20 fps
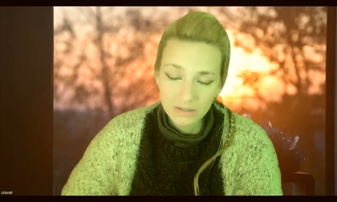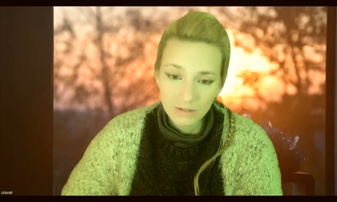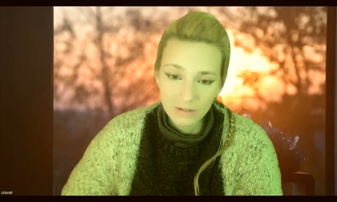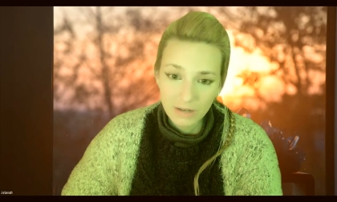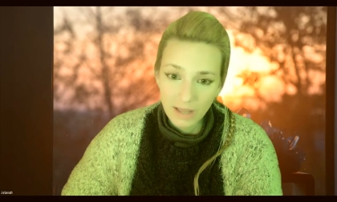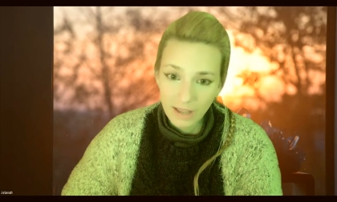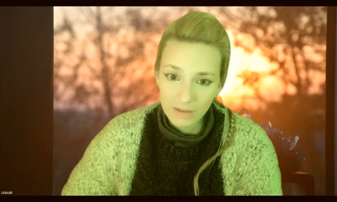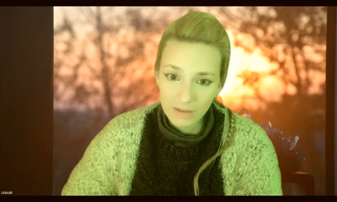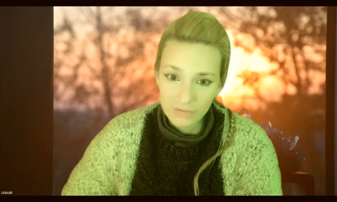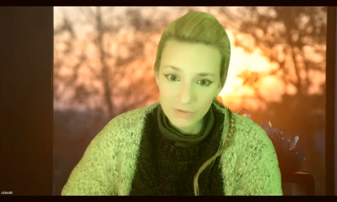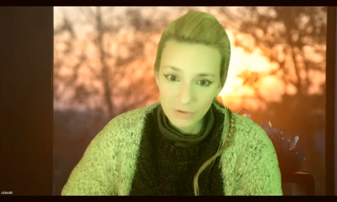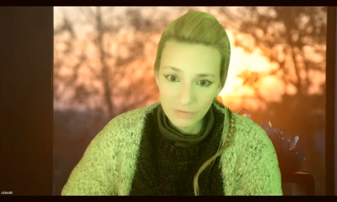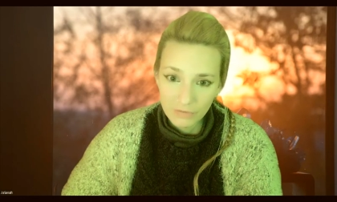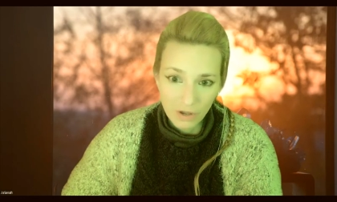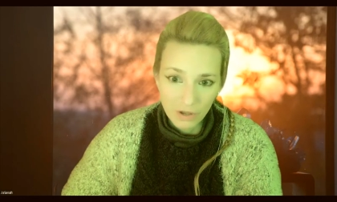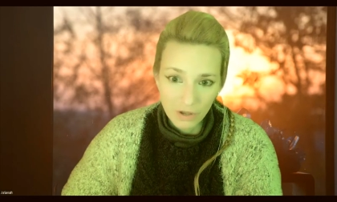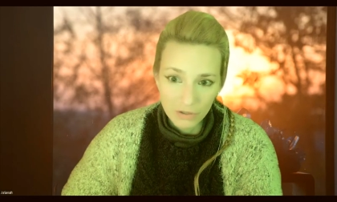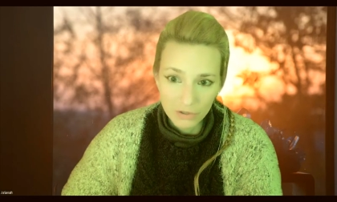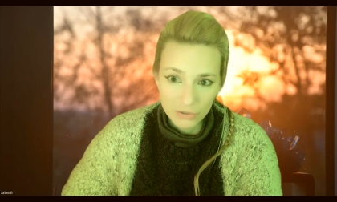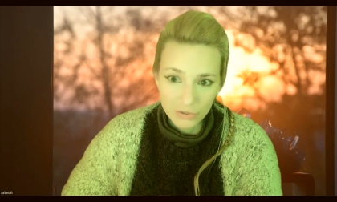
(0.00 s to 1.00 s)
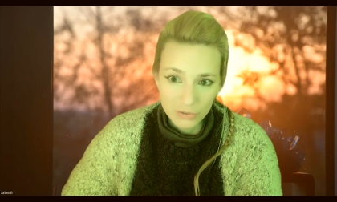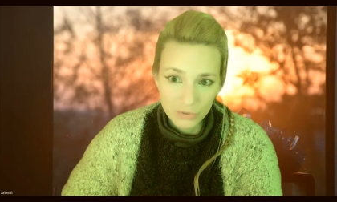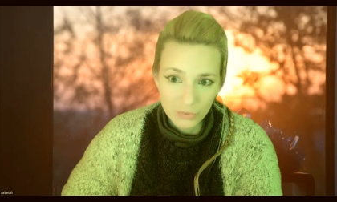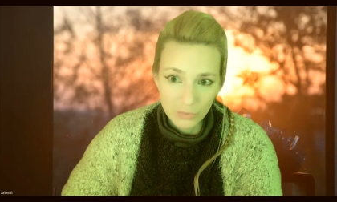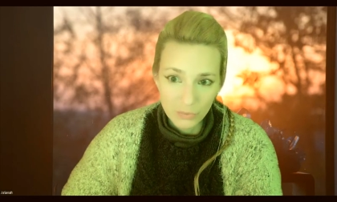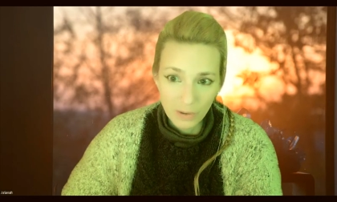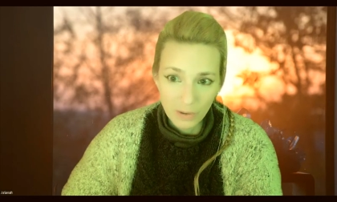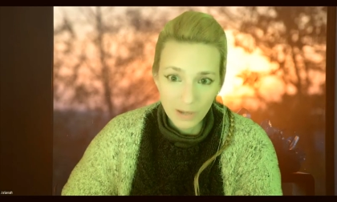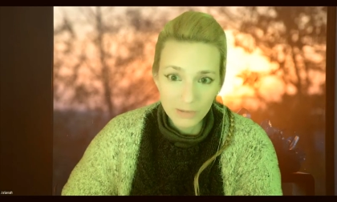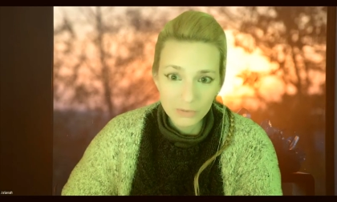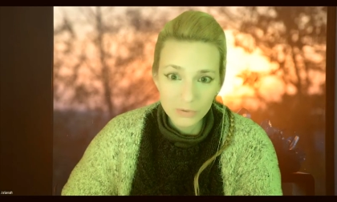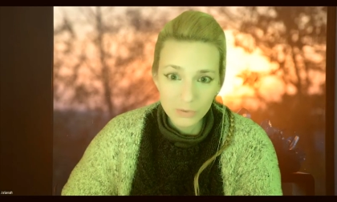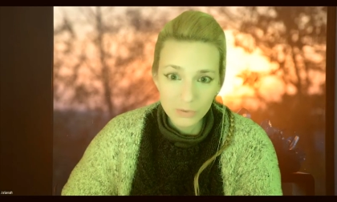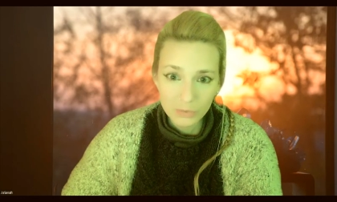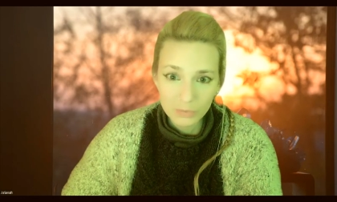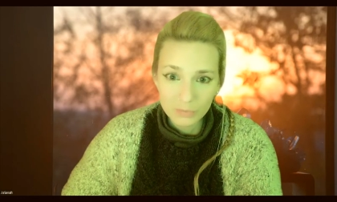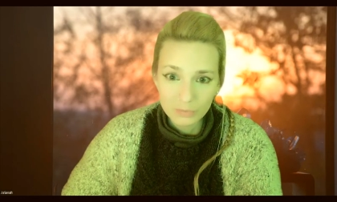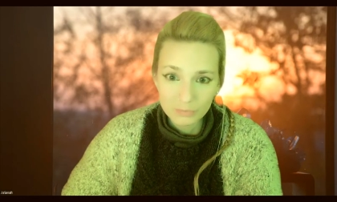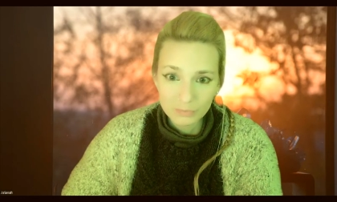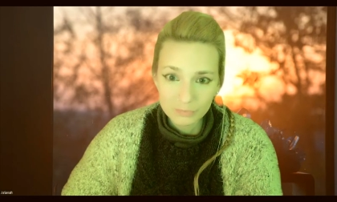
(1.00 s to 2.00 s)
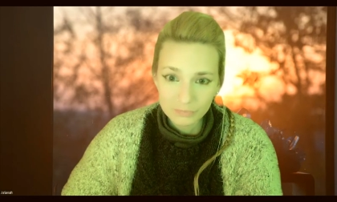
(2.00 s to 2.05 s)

the lives of others around you